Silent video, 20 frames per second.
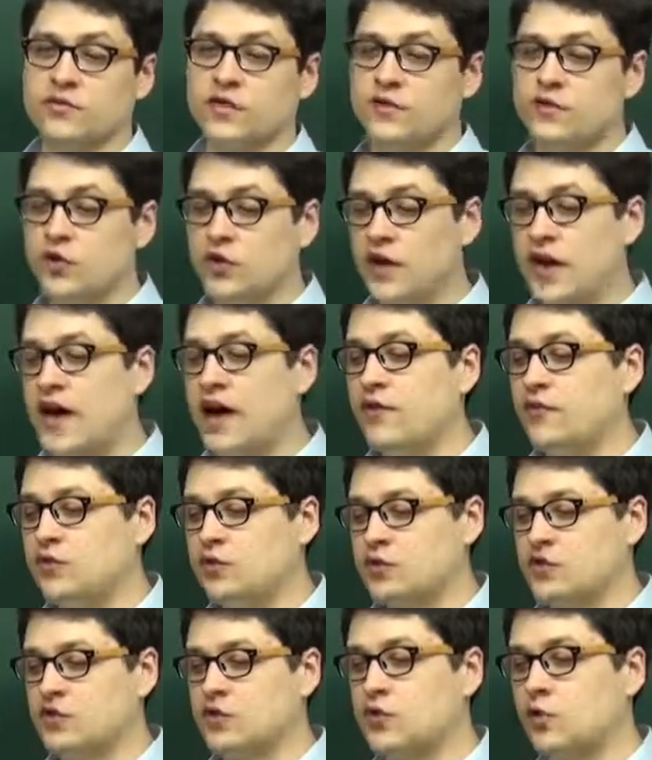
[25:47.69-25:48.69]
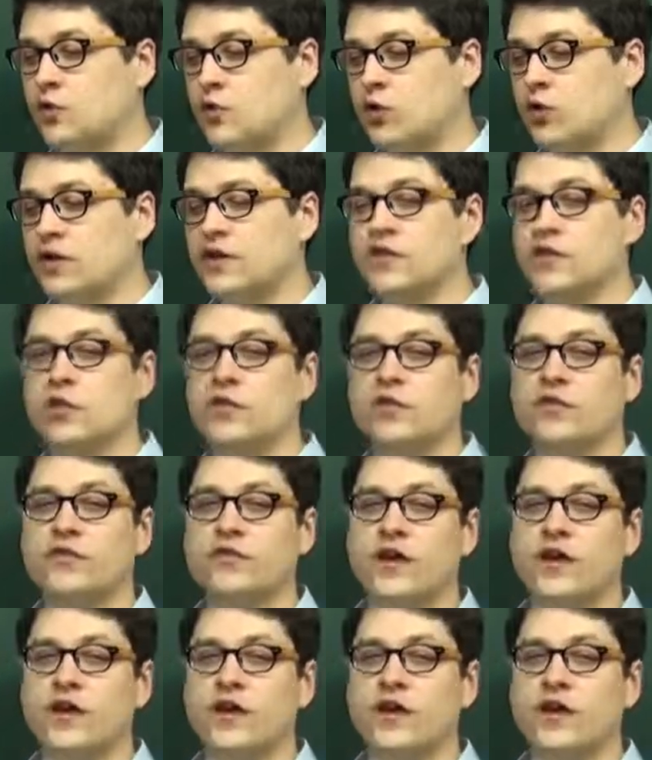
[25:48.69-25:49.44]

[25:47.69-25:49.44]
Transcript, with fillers: If your average score is over